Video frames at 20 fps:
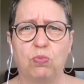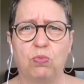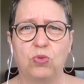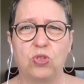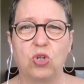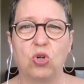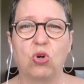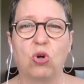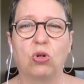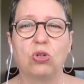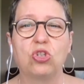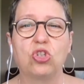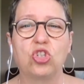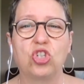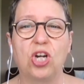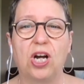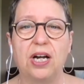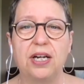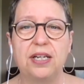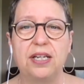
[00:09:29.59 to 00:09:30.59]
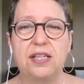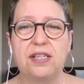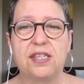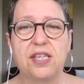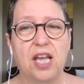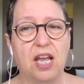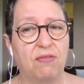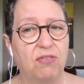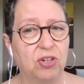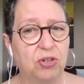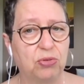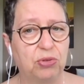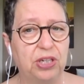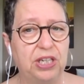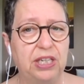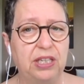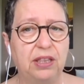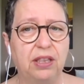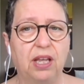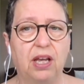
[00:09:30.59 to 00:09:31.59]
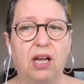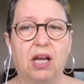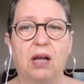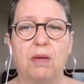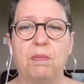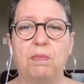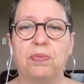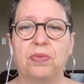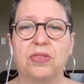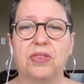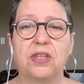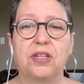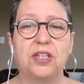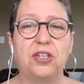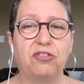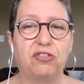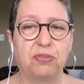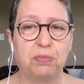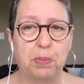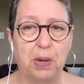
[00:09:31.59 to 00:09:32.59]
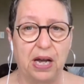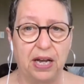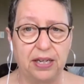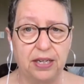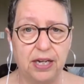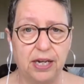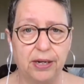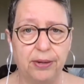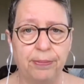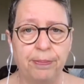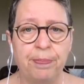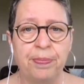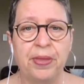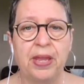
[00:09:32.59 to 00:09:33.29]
so-called Chinese evergreen, the Diefenbachia,